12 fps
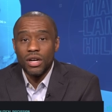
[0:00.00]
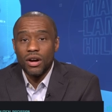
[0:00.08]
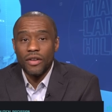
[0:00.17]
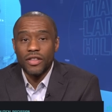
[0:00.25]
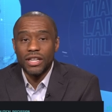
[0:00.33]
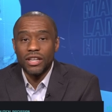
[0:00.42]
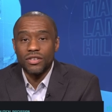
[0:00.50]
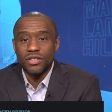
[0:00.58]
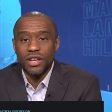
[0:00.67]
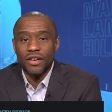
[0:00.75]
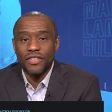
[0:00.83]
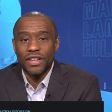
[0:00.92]
are the leaders
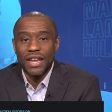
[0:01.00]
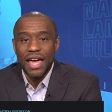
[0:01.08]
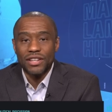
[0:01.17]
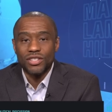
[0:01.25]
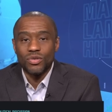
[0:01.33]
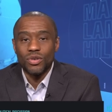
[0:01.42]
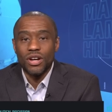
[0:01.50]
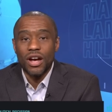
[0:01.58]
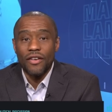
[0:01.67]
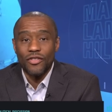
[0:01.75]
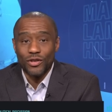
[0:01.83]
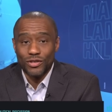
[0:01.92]
of the National
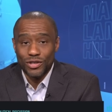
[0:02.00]
Governors